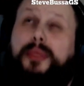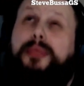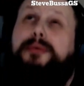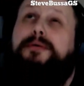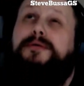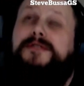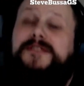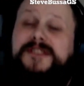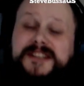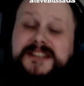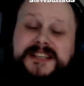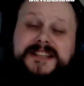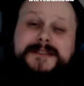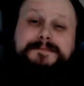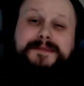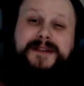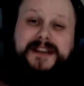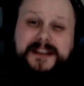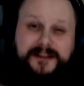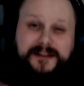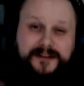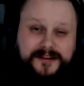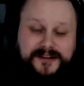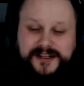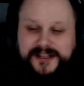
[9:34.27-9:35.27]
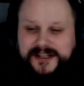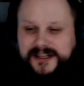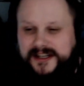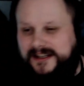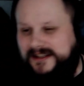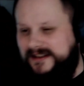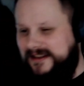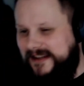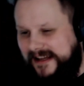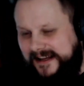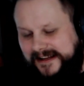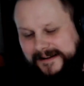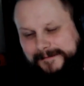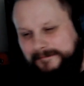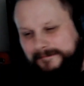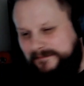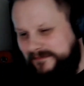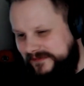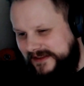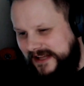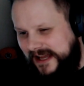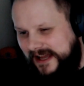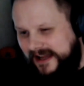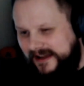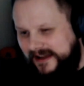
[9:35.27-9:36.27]
just spitting on shit. Like,
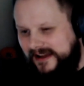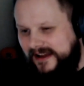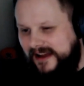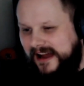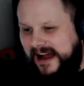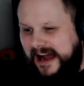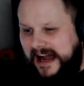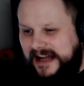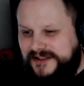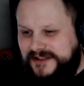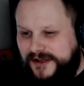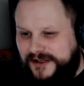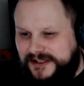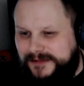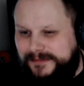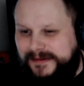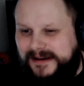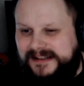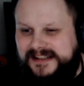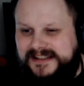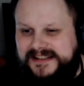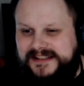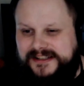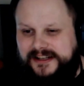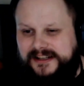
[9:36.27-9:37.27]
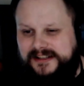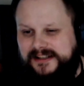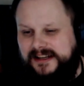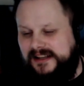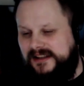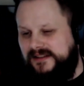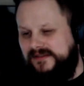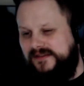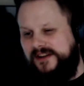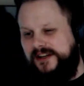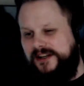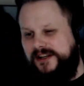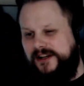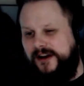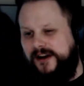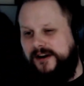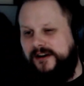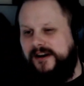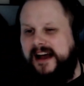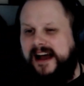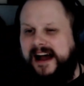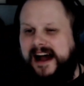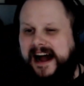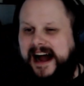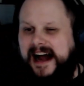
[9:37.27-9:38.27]
nah. I talked about this in another video.
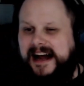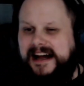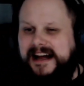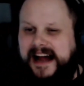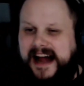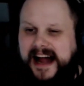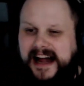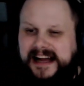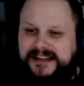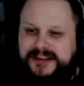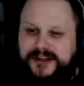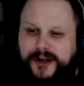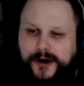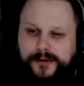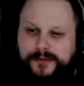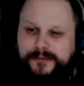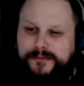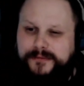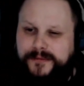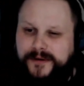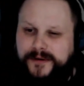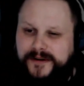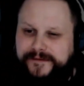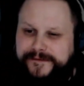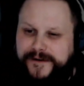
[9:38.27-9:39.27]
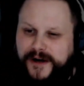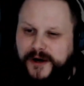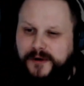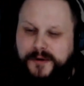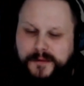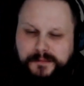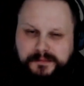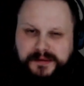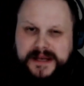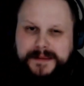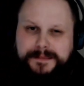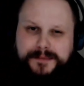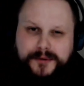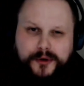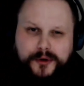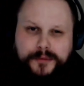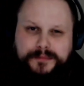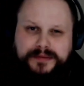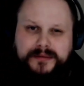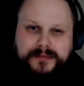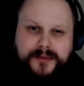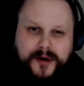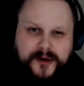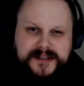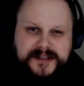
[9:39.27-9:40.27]
I don't fuck with people who
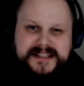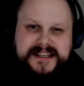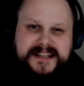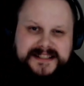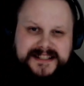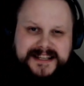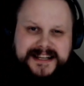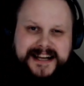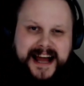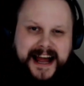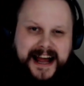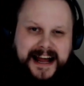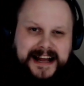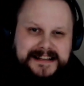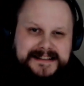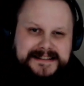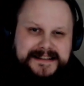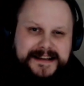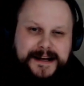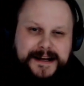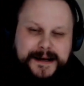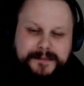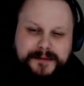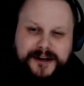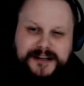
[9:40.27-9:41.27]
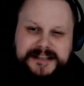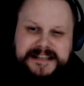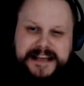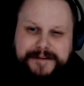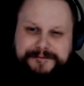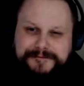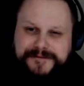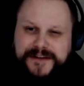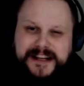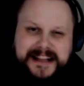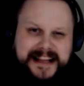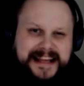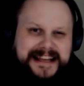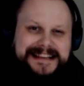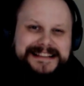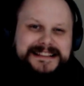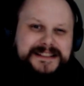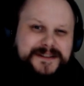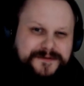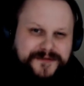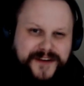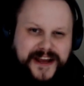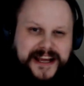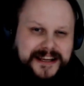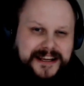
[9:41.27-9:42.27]
promote 69s because I feel like
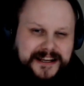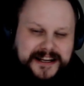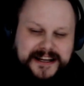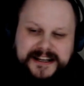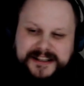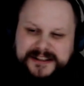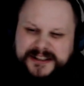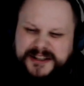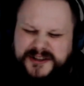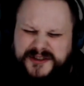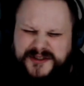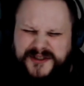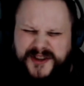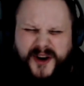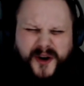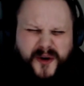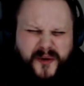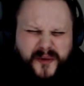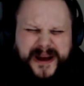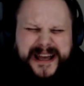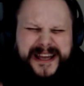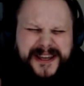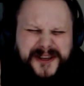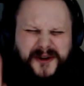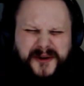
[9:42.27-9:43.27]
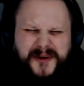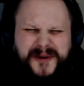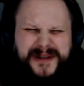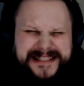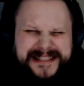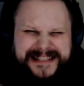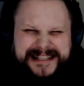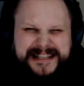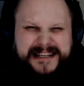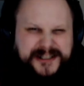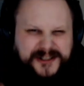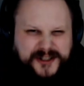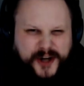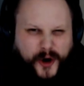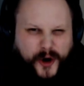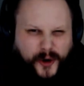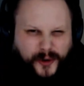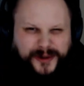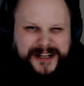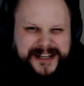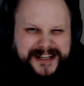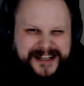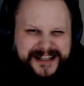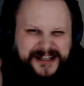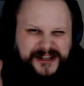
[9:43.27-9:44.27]
it's fake. There's no way you as an
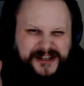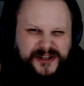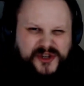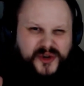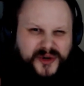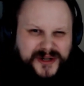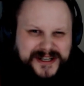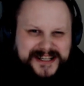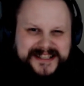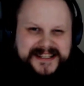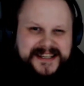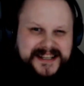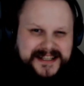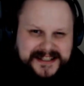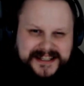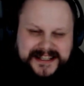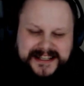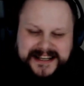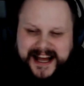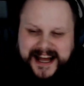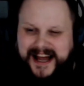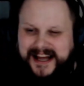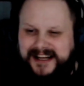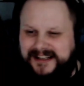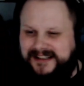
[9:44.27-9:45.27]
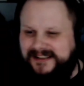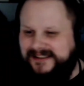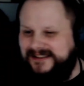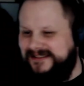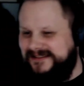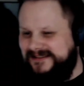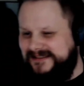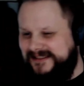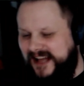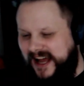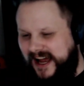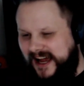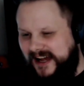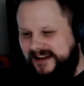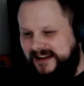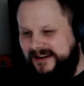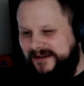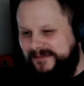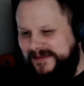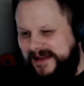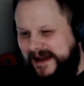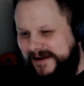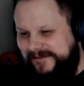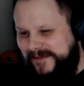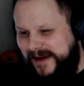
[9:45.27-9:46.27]
adult enjoy 69ing. Nah,
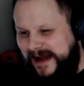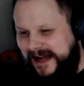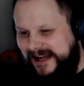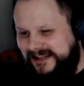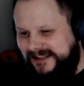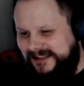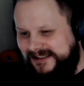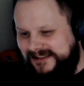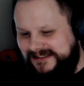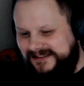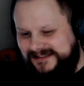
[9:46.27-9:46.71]
not buying it.